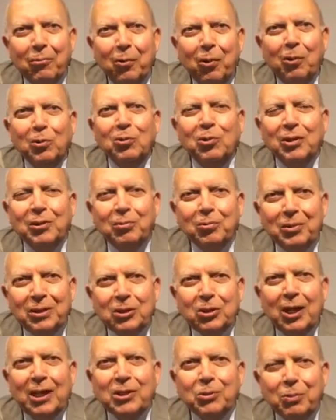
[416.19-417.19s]
Water,
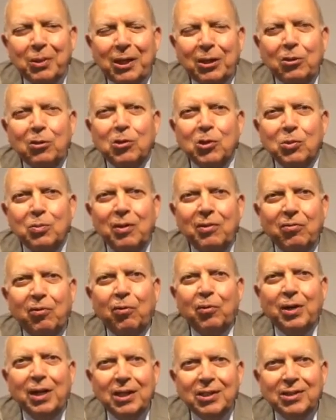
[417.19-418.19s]
which has been used
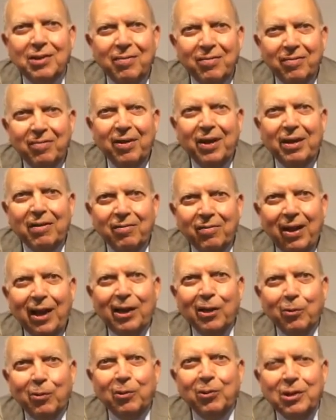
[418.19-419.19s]
before, is a very
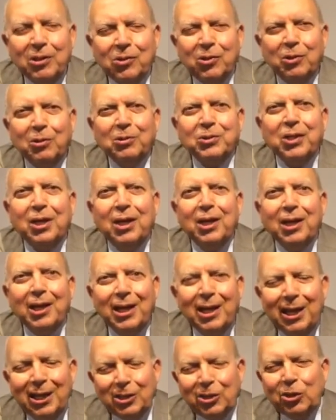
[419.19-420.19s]
valuable resource.
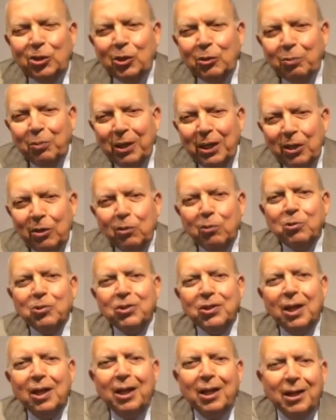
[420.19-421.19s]
It should be
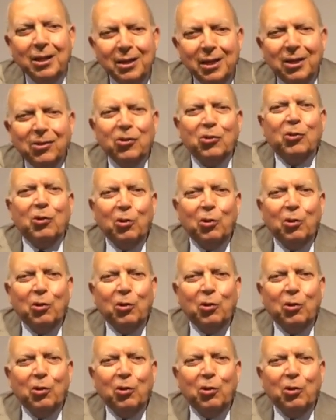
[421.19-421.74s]
used, not